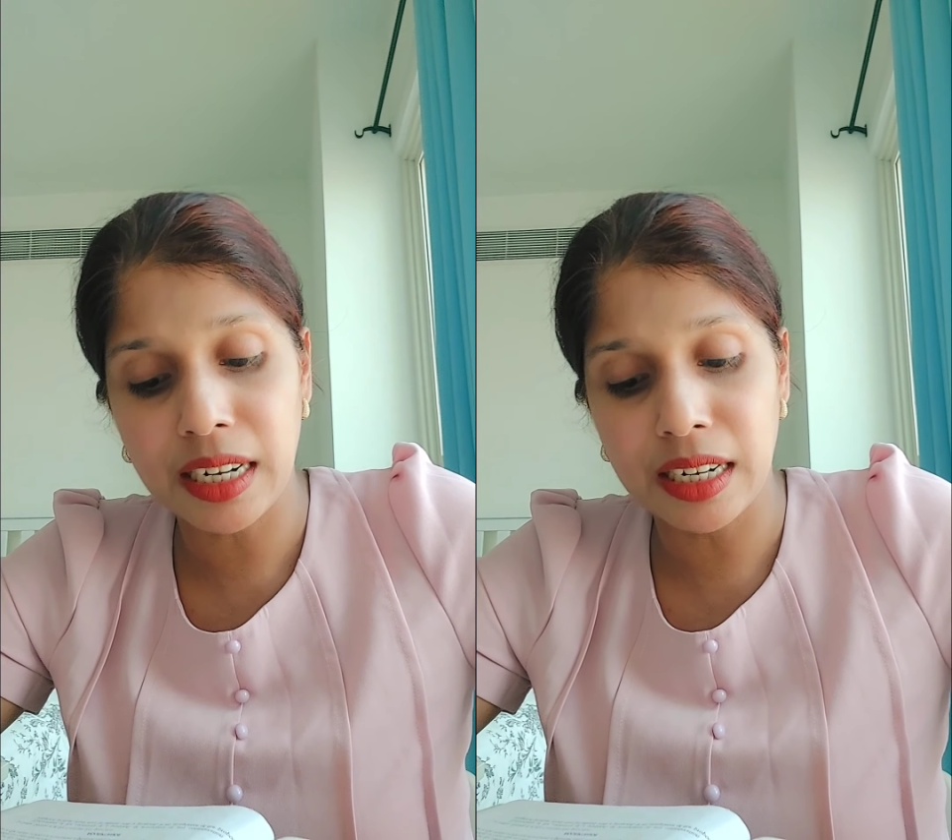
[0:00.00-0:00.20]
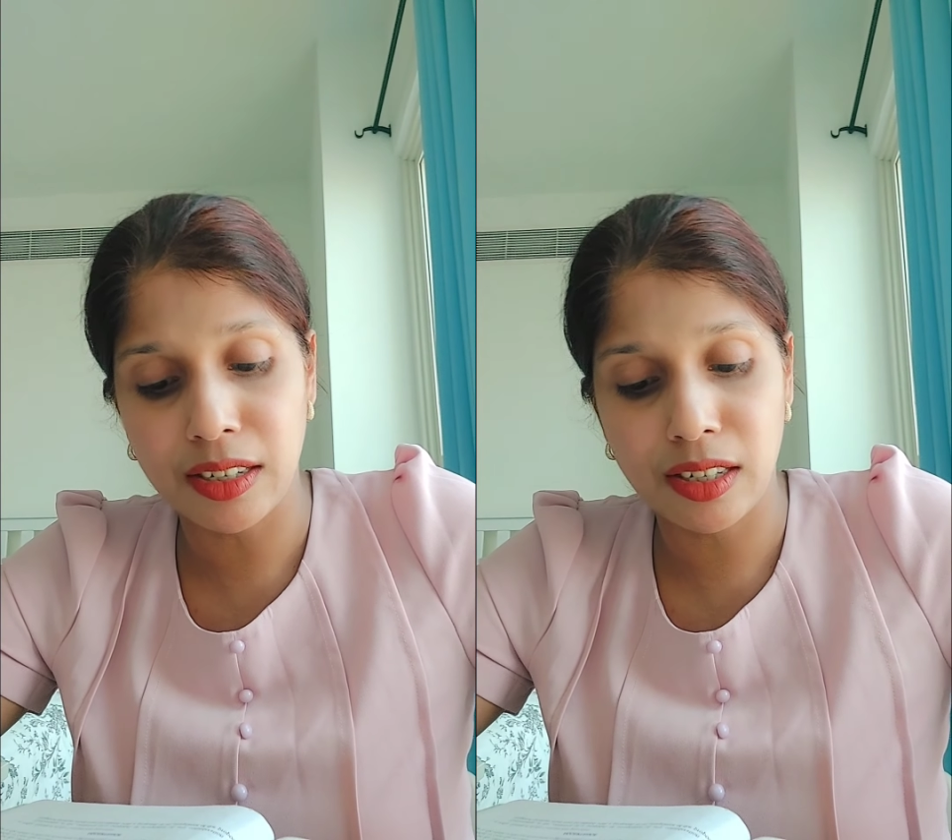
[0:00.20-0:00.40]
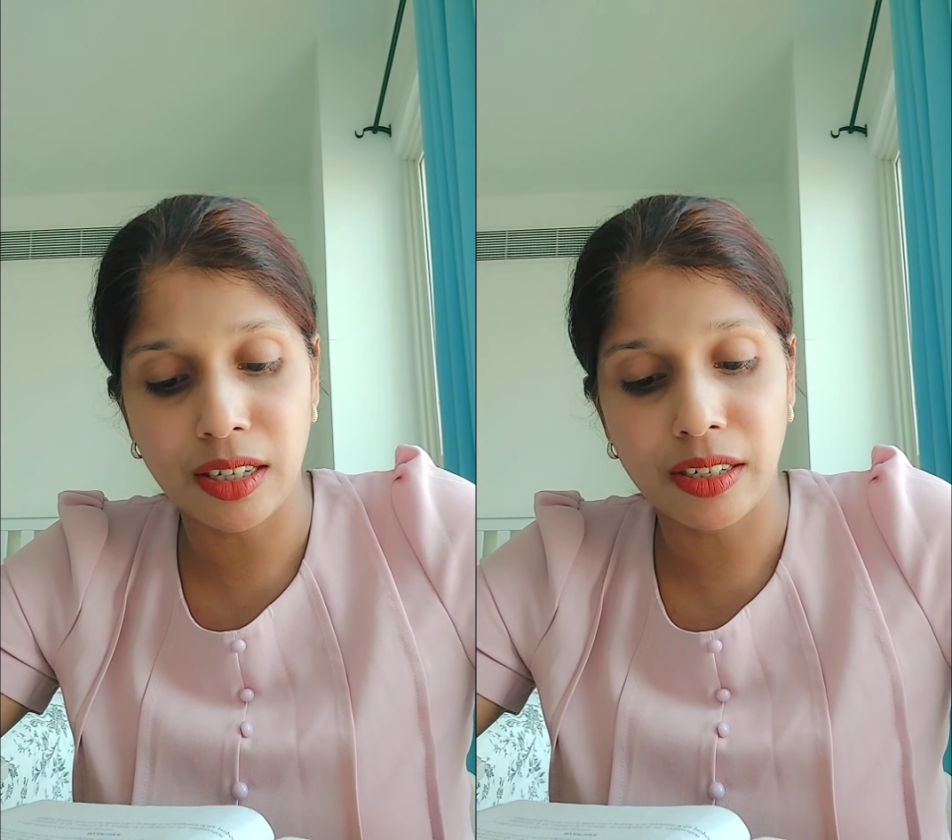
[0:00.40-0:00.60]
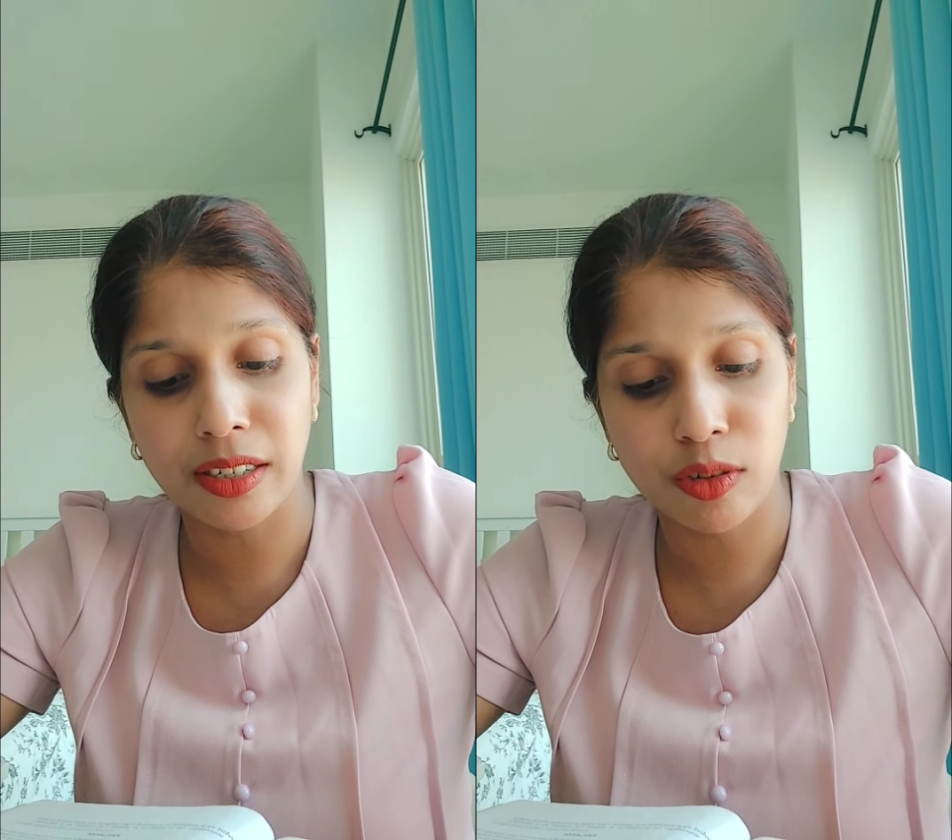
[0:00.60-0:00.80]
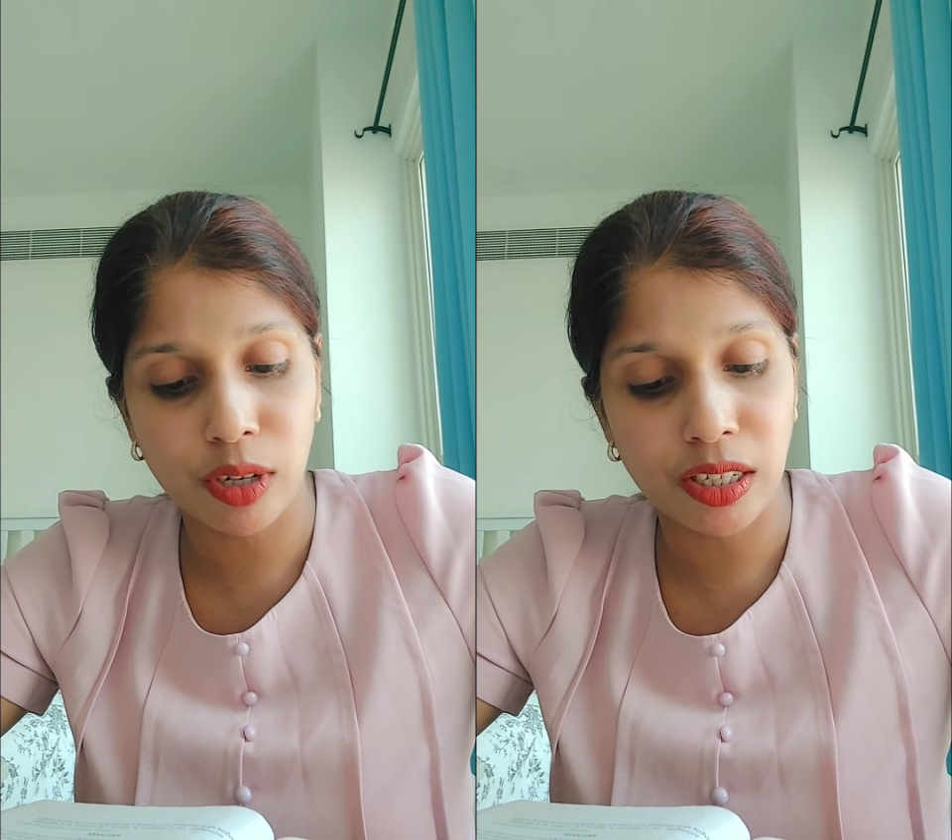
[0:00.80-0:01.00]
Additional
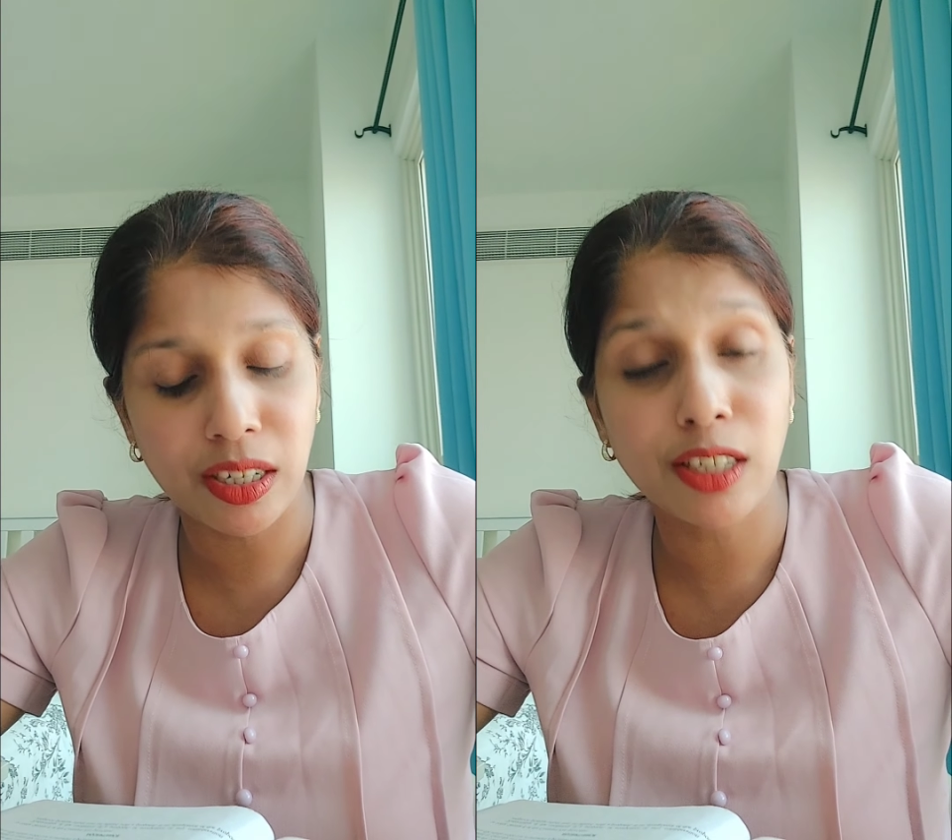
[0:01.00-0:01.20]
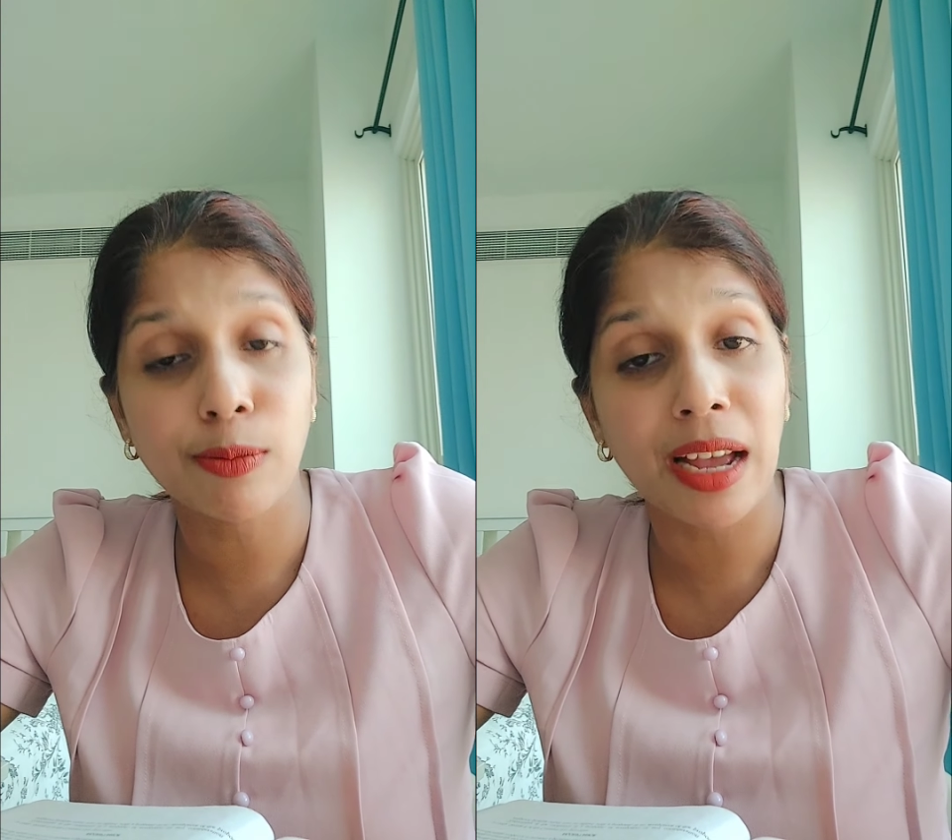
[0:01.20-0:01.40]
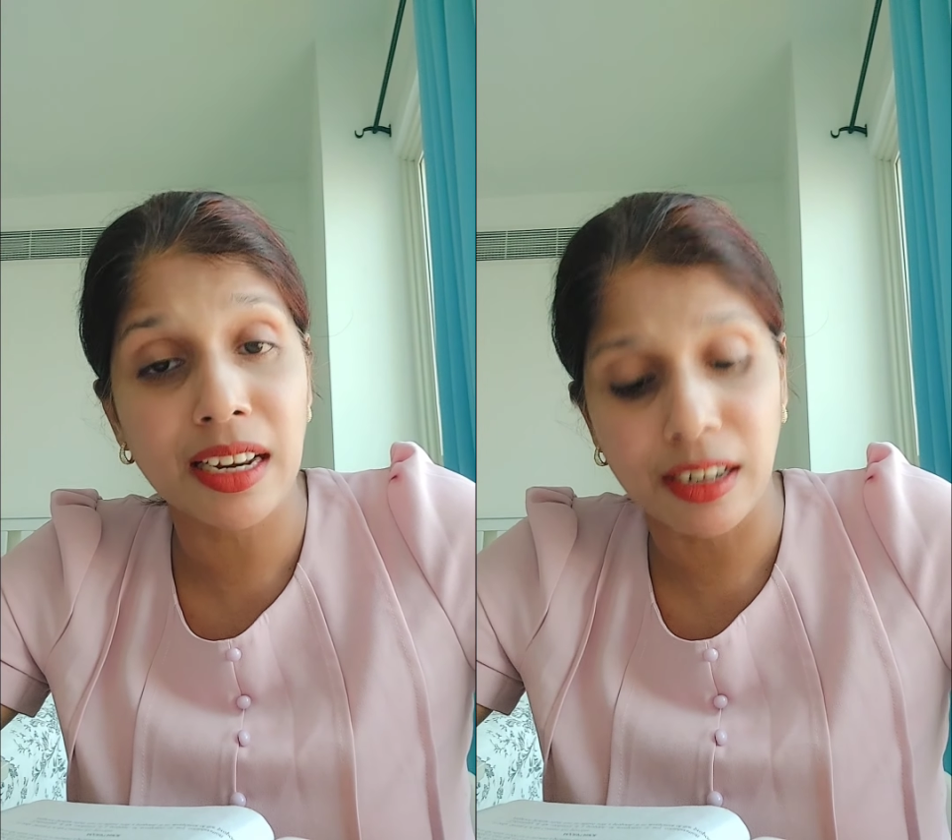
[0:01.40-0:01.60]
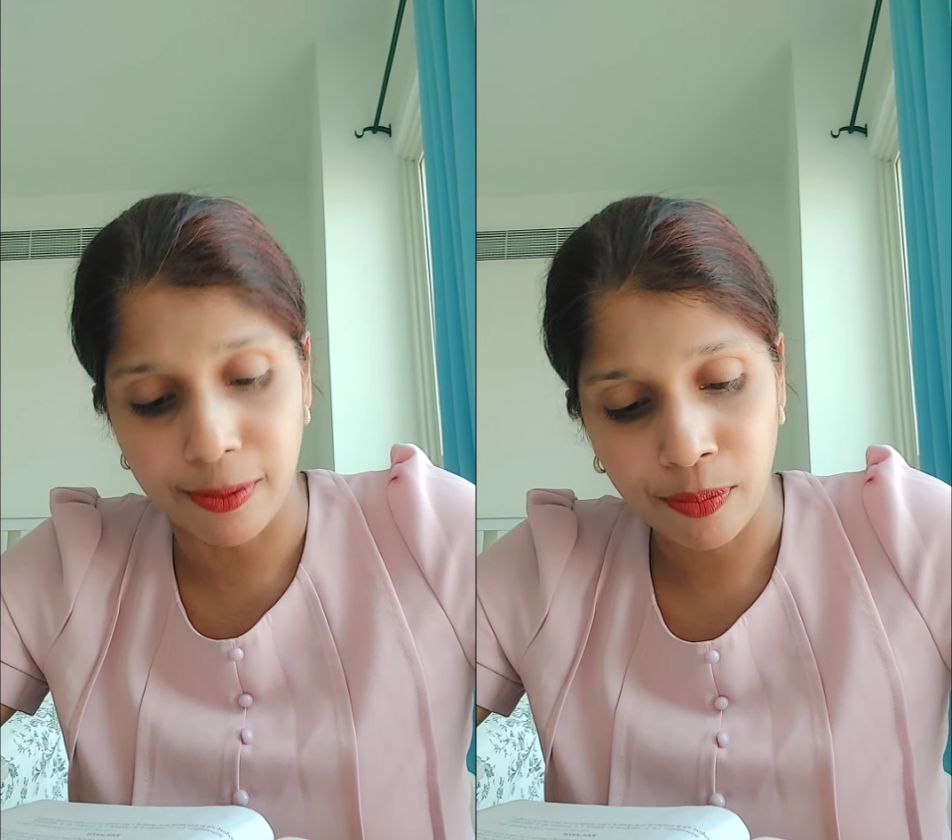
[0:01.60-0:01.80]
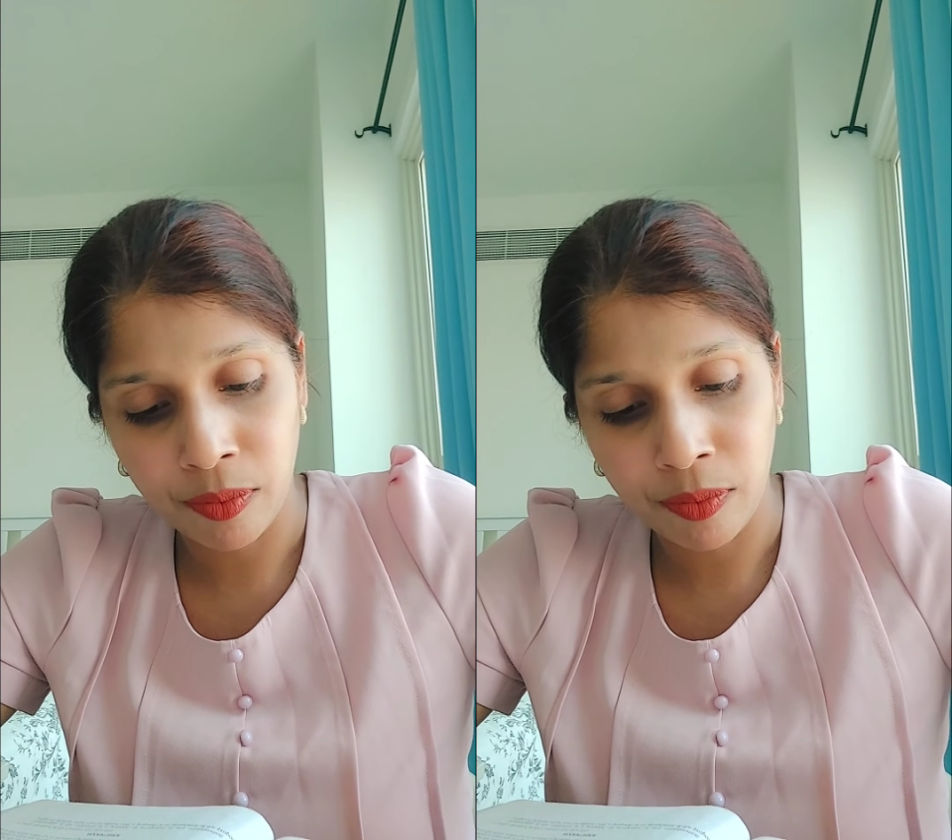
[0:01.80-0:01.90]
District Judge Banda,